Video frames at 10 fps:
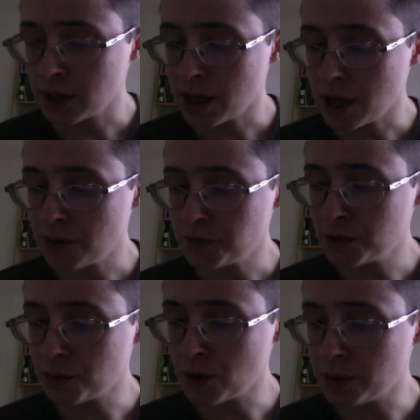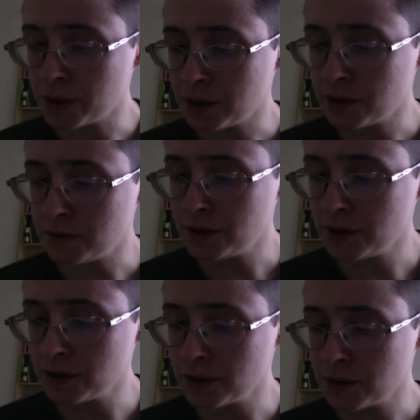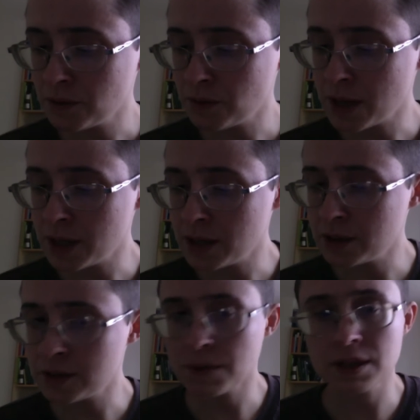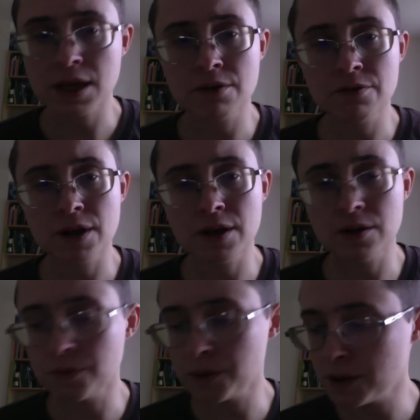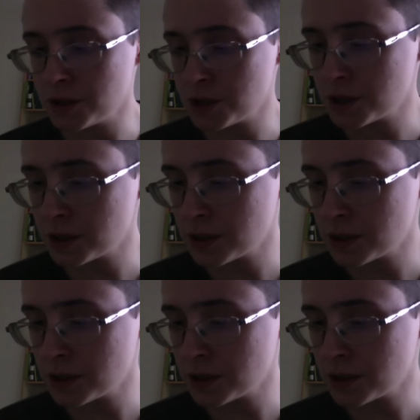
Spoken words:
After a moment, you feel ready to make that final push,